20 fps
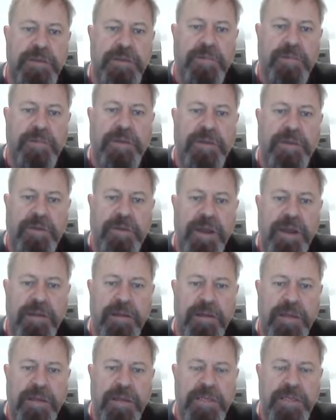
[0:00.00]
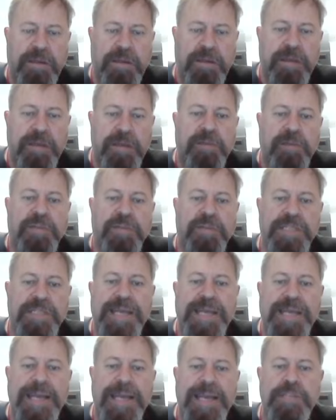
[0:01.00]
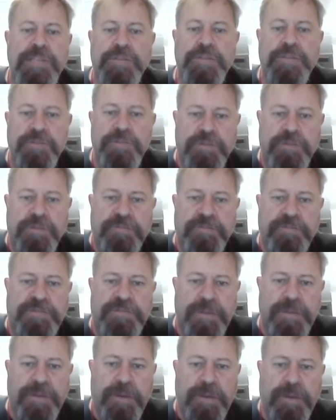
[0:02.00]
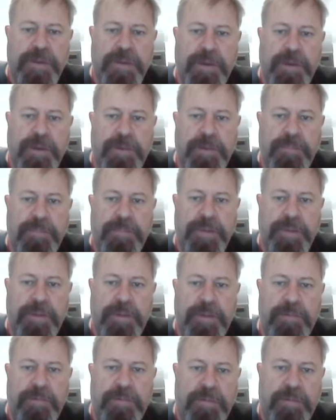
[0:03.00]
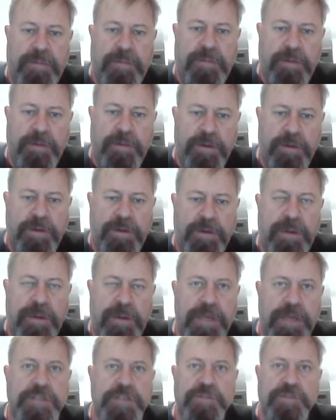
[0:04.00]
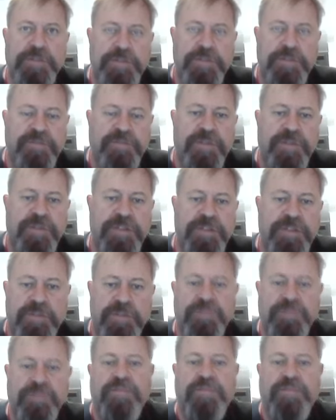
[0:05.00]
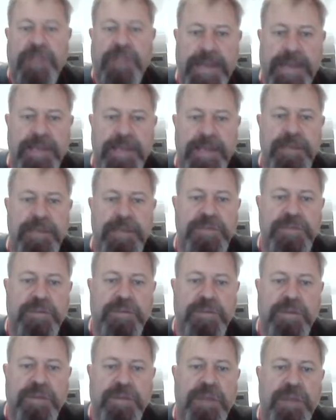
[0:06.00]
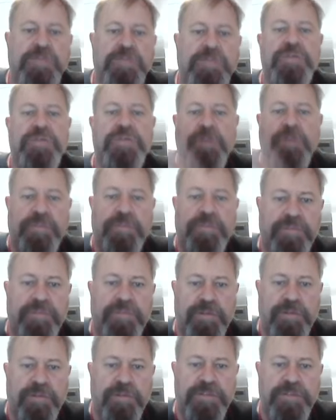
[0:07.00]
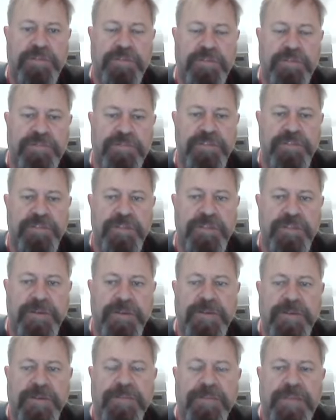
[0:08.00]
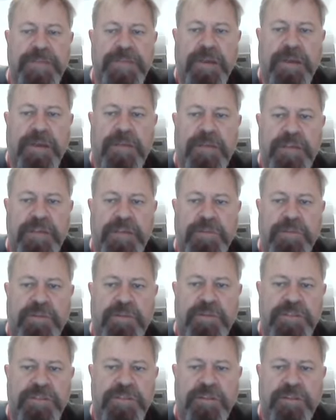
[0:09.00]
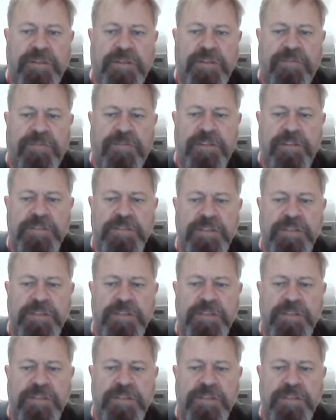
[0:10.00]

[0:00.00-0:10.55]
Where rhyolite was an extrusive rock. Extrusive means it was volcanic, so it came to the top of the Earth's surface, and that's where it solidified.